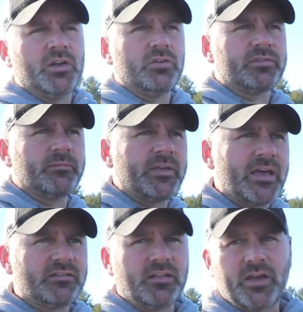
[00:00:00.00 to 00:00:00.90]
Some
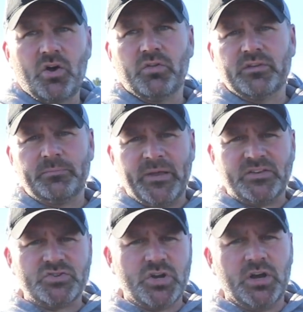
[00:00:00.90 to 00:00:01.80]
guys are like, oh, this
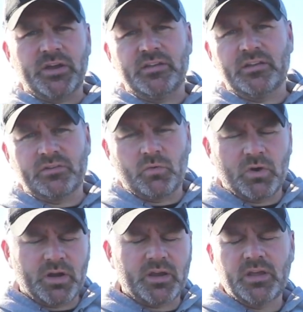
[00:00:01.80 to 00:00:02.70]
bait's junk, it doesn't
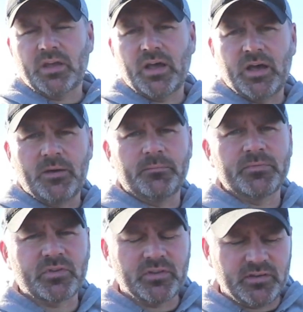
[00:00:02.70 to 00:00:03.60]
work.
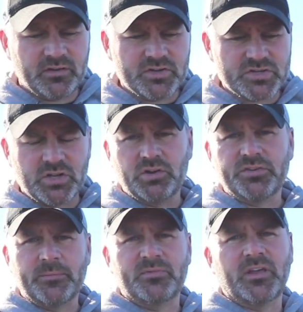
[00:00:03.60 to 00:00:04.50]
So these are just little
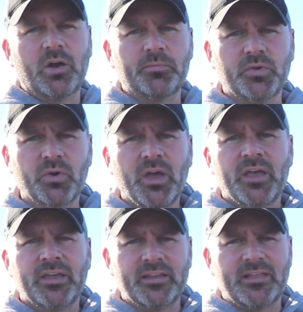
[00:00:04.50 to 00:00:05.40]
tips to help you
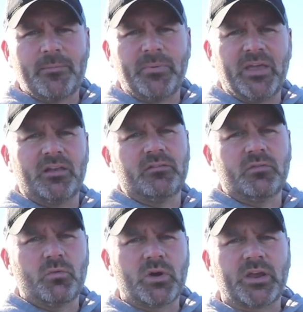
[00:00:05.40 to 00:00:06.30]
get that bait
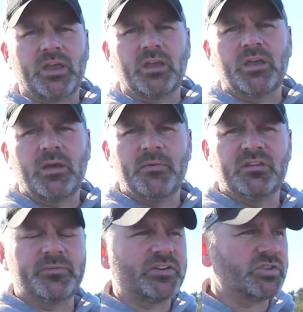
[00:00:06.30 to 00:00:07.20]
working. I mean,
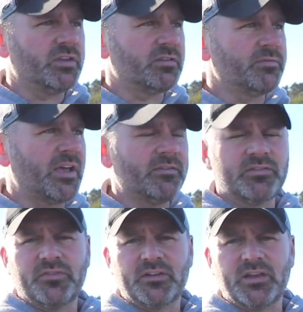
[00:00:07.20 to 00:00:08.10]
especially sometimes
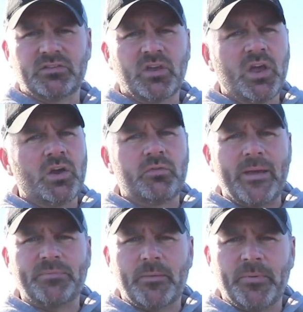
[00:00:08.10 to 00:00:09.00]
if it gets
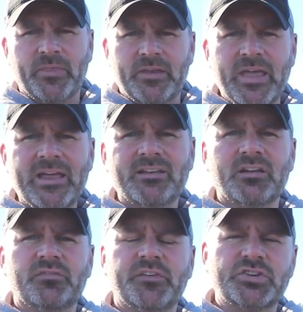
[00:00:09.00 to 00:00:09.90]
wrapped up in the net
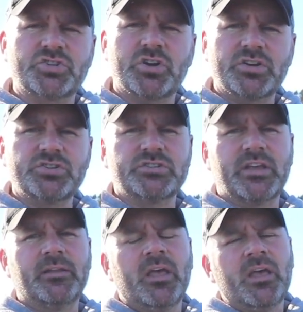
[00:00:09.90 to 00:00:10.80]
and a fish crushes
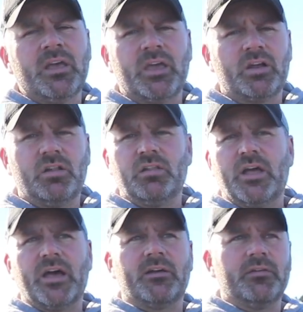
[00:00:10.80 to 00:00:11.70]
it,
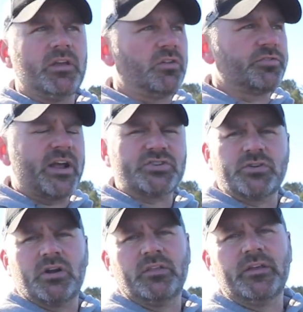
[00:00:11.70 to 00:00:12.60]
it'll thrash
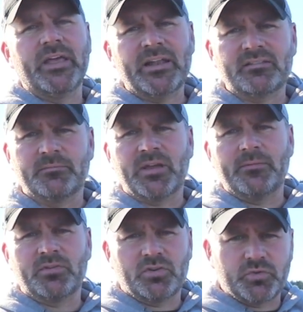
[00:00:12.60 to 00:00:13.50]
around in the net.
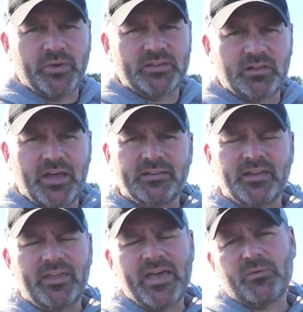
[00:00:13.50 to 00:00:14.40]
Sometimes it'll tweak the line
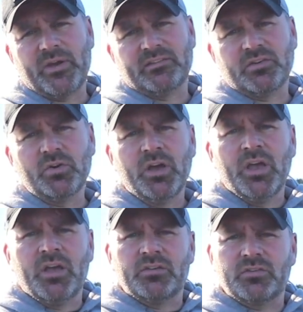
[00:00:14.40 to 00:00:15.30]
tie that way too.
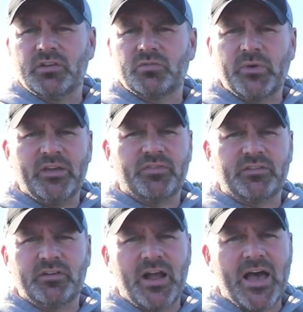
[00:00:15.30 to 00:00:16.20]
So this way, if
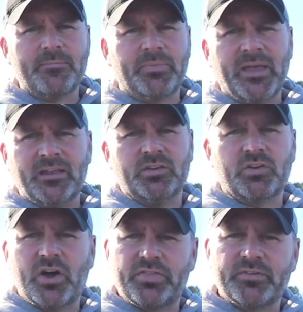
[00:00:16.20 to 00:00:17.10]
it's your hot bait and you
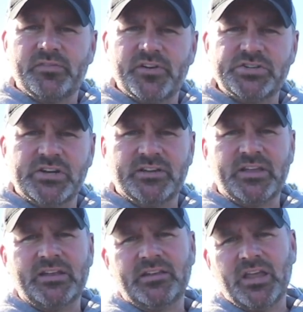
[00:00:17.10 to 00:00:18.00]
caught 3 fish on it
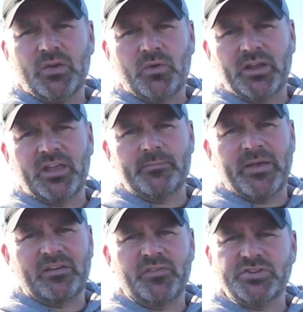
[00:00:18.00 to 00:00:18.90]
that day, you want to get it
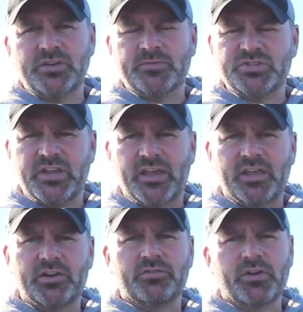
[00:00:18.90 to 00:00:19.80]
back fishing, but you can't
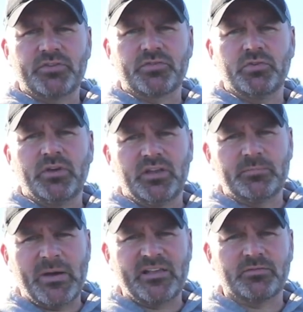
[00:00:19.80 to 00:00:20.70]
get it to run true, it's
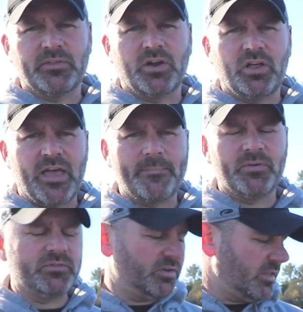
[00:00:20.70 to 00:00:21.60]
possible that all
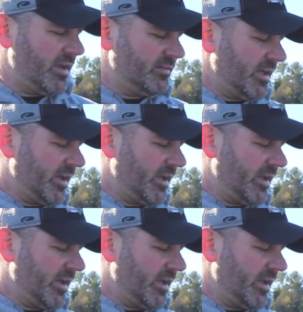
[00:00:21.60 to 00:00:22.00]
happened was your line tie